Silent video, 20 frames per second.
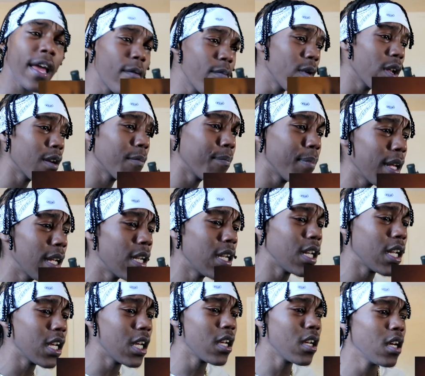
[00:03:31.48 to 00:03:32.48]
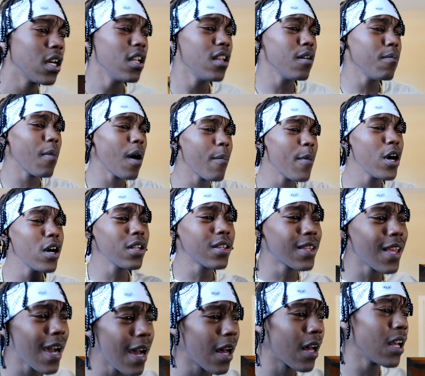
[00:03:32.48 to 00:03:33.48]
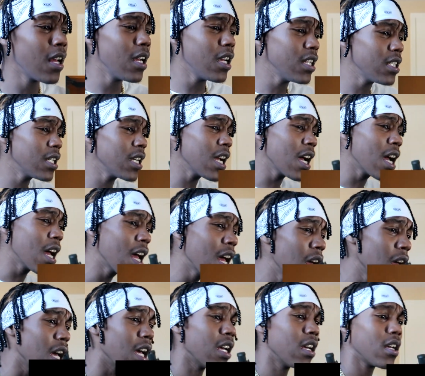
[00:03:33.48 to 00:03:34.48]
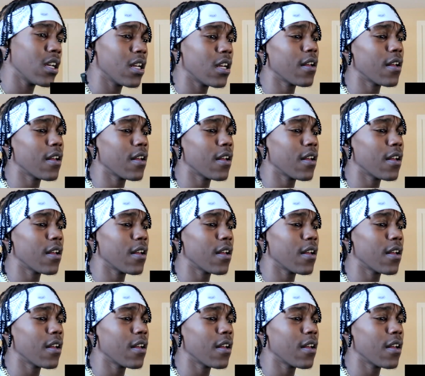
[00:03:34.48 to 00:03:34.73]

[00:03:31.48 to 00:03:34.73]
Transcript: came with a blunt in it. No mama a thought, and she got ass.